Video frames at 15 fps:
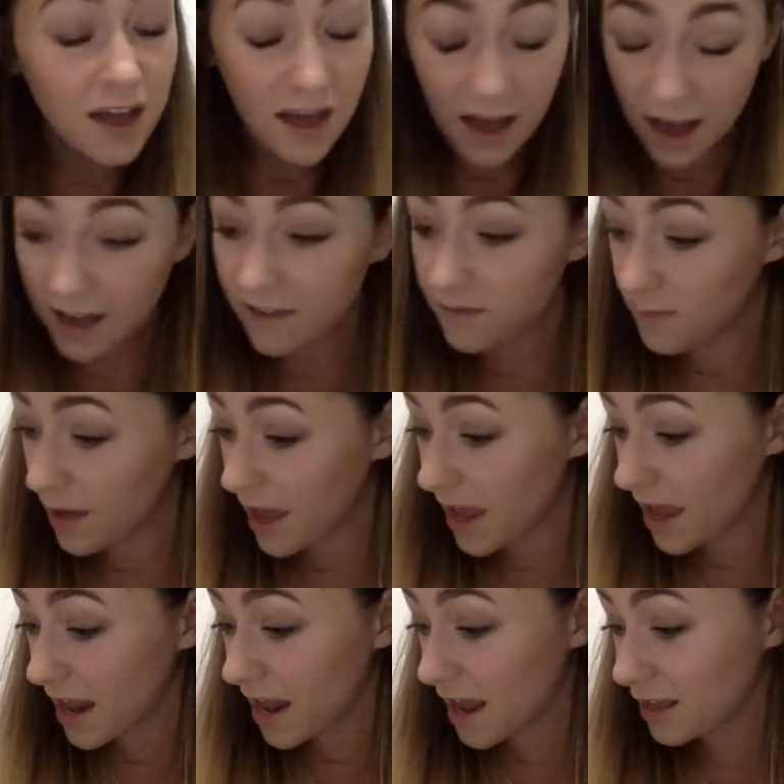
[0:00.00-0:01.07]
I've
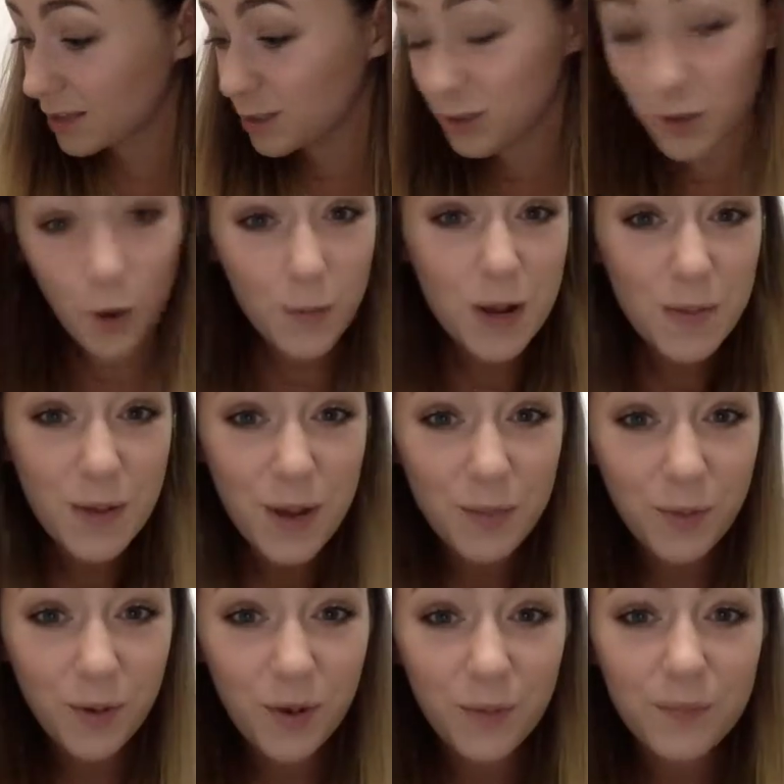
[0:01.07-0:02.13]
met so many
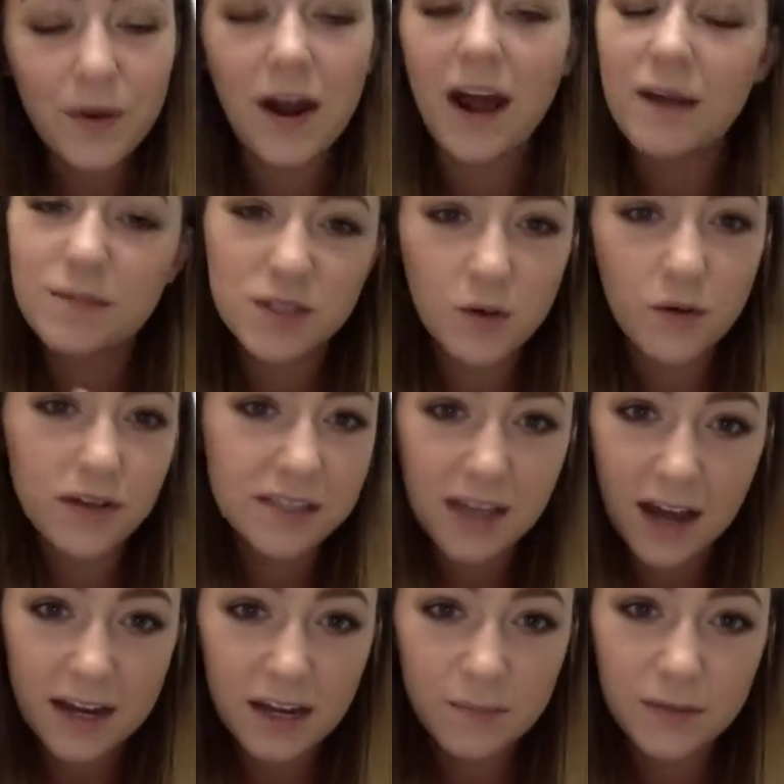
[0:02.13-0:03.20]
people, but I'm so
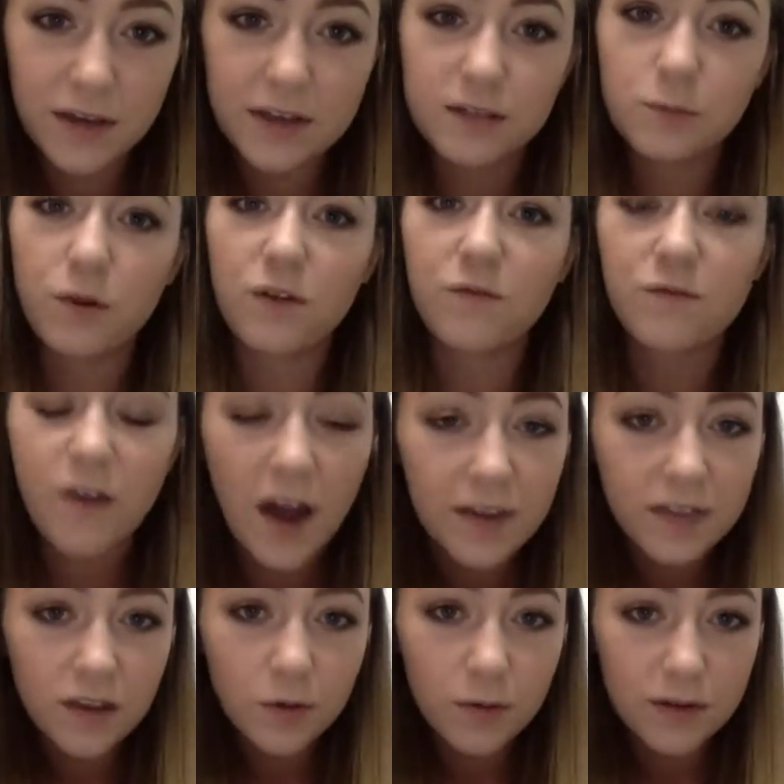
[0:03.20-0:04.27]
excited because we're
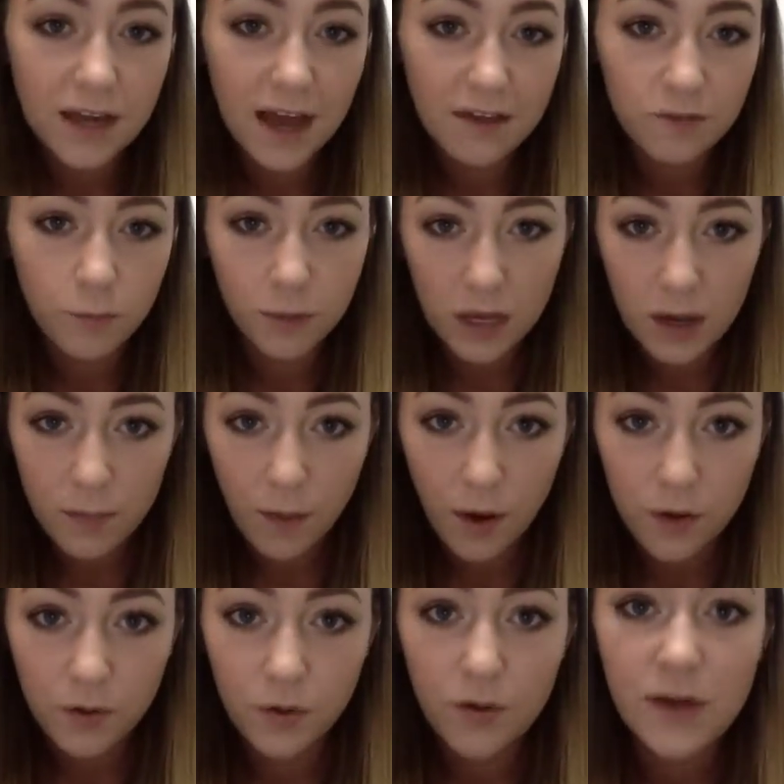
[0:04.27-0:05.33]
finally going to have a Wink
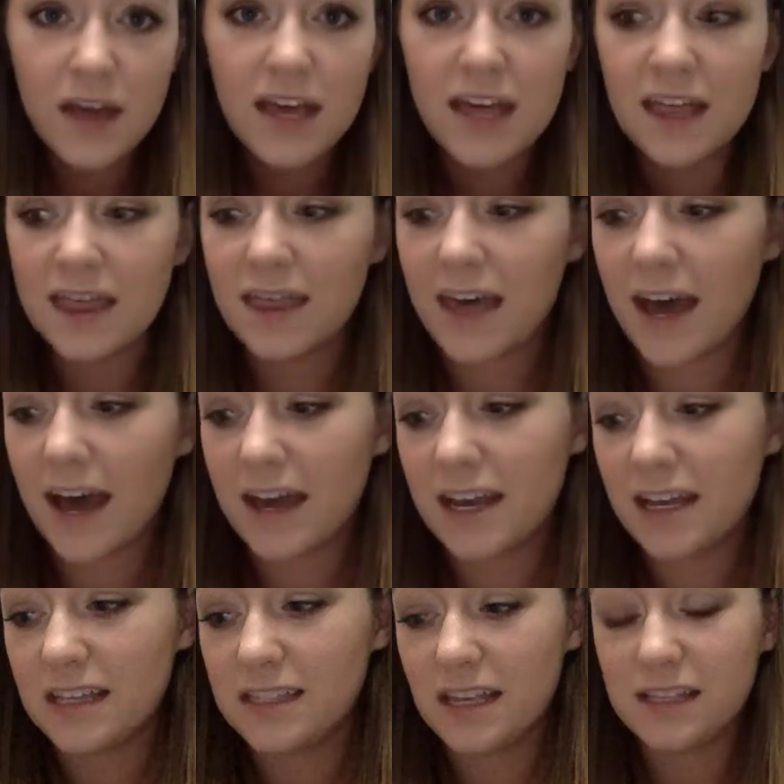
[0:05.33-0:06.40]
bottle that
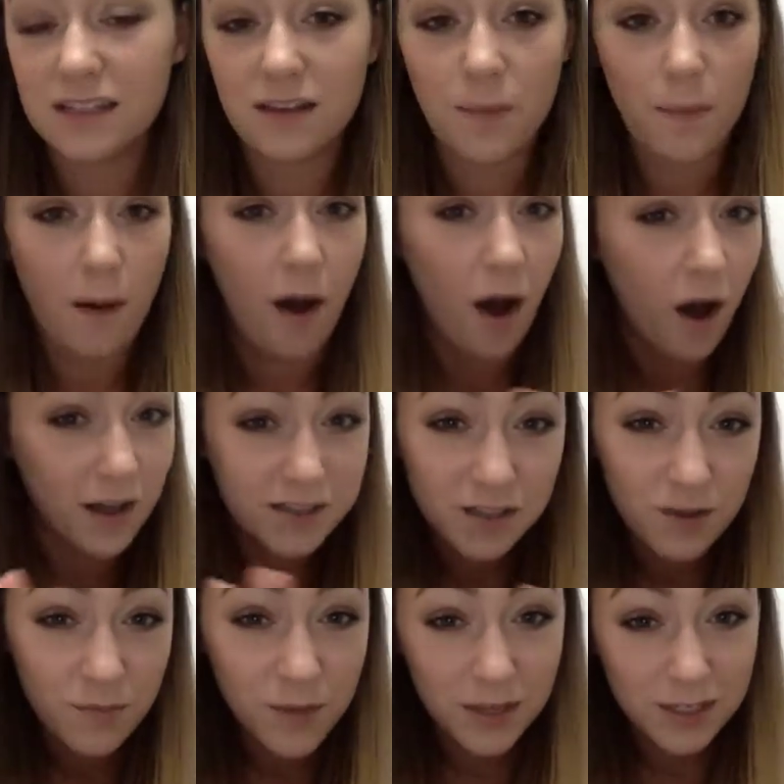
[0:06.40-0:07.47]
is as
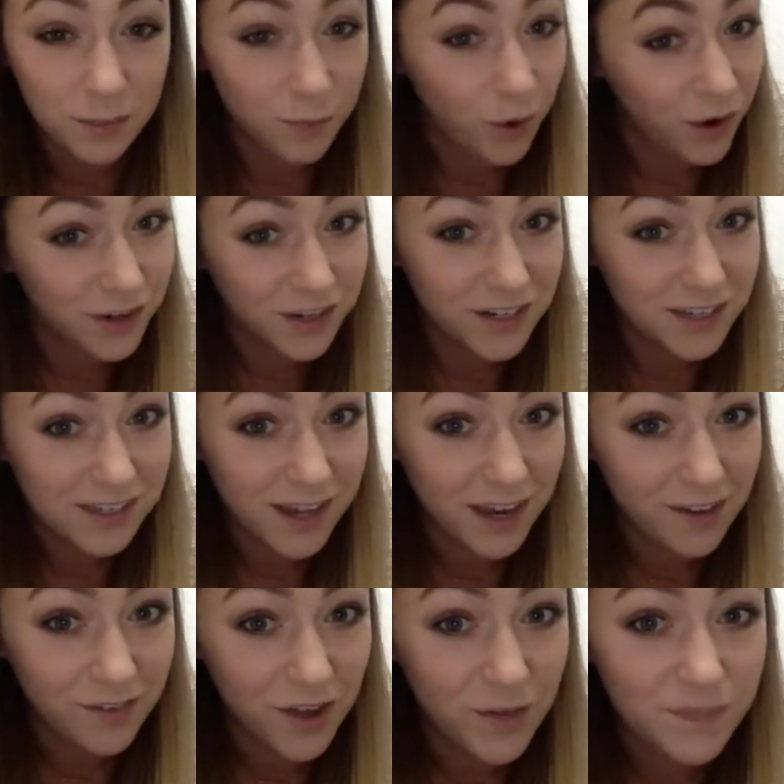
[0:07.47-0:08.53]
awesome as the product inside
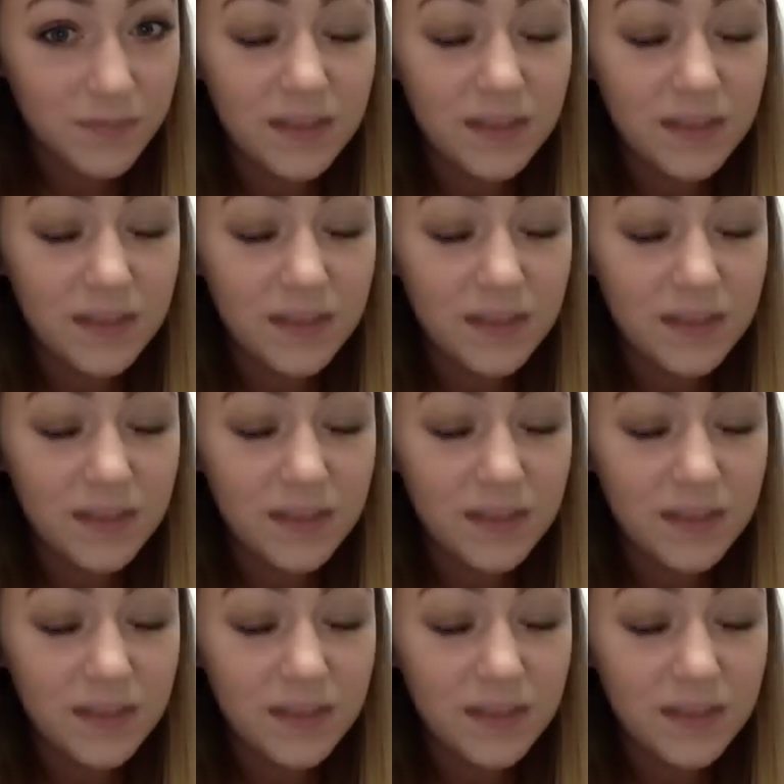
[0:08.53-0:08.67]
of it.